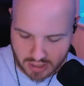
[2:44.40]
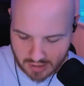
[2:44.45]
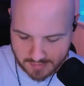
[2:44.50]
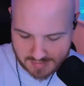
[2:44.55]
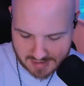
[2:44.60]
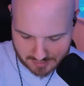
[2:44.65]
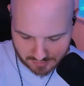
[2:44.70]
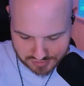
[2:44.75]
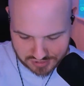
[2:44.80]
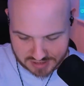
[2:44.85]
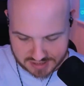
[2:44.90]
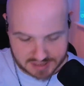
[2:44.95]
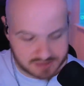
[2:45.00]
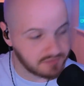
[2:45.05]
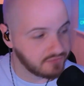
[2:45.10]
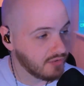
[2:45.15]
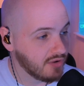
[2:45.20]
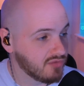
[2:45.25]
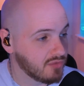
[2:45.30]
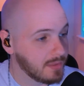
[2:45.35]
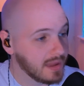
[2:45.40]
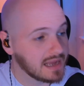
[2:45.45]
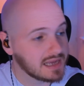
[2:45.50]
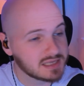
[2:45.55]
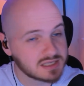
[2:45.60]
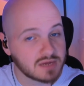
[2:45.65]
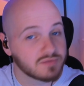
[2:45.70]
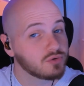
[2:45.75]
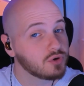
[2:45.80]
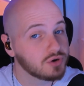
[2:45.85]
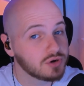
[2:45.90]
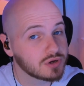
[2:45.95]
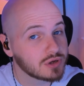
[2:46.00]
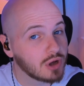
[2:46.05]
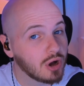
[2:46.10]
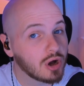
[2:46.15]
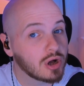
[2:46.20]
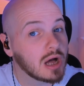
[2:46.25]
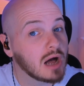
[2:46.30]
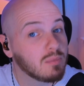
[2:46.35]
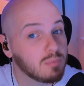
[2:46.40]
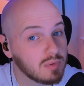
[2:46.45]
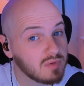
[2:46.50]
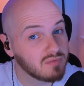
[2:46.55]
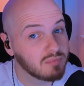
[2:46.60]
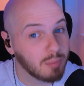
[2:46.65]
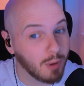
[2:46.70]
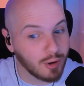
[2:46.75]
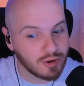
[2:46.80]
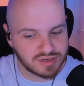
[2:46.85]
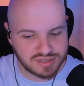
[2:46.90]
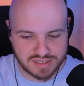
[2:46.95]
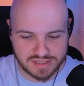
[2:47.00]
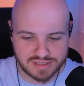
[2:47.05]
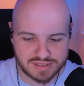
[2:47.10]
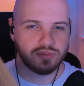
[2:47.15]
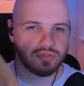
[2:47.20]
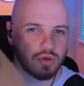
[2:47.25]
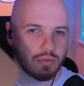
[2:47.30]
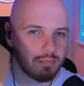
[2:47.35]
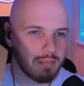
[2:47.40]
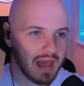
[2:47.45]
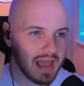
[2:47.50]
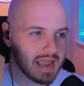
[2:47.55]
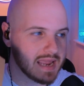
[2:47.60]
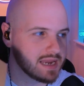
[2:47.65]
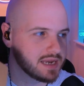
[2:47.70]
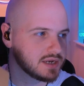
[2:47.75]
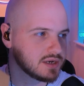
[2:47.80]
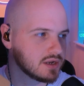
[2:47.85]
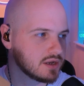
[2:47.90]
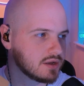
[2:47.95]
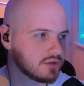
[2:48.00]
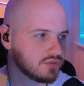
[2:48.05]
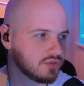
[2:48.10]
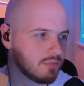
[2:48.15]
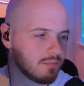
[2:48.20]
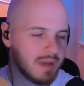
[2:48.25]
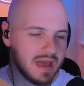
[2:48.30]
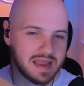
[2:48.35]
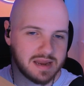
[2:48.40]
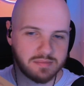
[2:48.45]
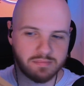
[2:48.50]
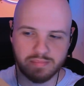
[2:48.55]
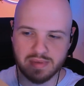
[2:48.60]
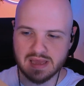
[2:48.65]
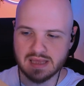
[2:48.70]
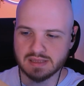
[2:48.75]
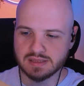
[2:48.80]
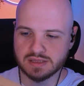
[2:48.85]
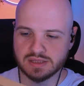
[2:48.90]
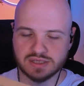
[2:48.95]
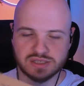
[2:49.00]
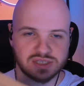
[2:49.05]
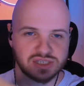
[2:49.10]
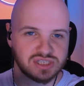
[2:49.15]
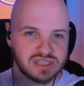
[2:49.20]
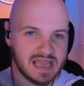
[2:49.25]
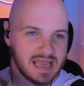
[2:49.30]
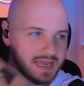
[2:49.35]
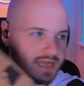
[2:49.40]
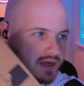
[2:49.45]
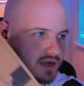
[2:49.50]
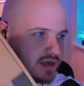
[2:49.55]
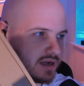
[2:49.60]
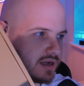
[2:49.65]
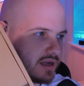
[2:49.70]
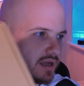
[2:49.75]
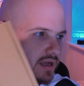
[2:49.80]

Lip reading: I'm now sitting further back is I've gone and got a couple of boxes. The main bit, the stick.